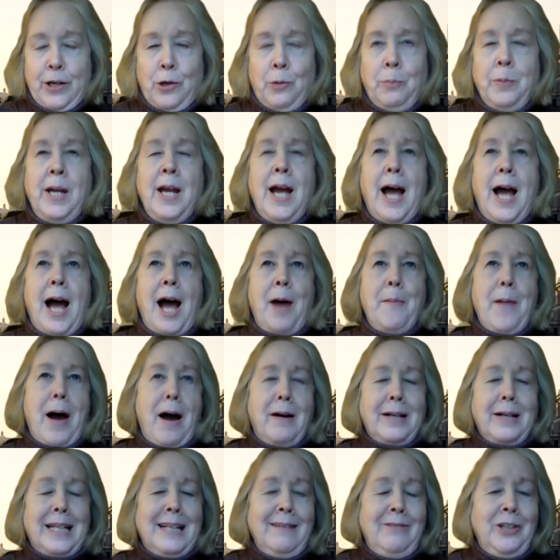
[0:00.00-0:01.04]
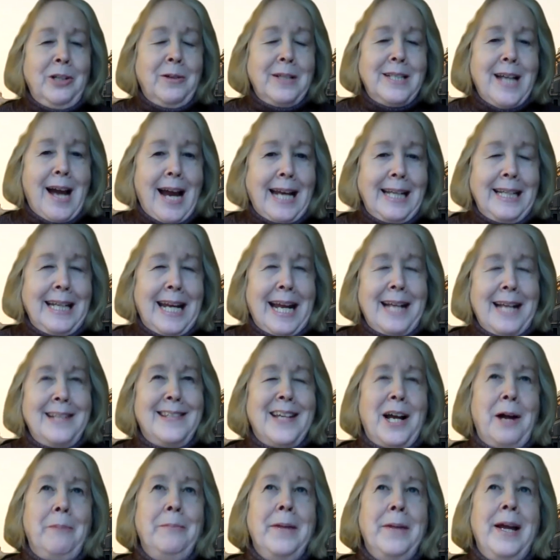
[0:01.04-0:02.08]
I'll give you a tiny heads up
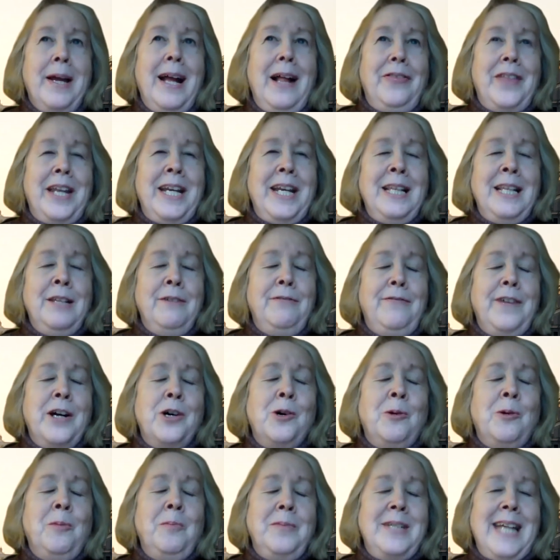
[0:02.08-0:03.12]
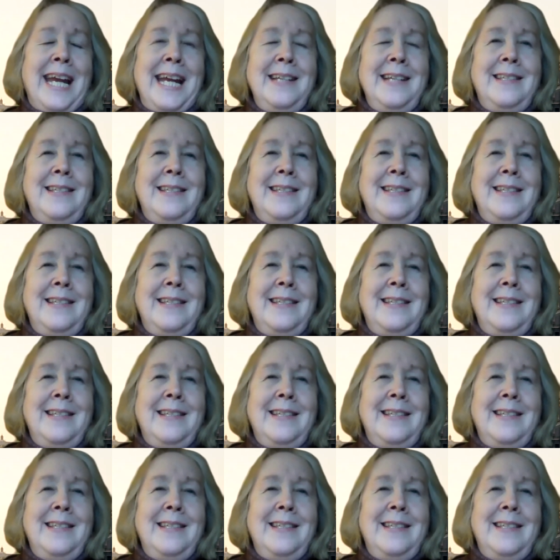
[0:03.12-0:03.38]
that in the film, Daisy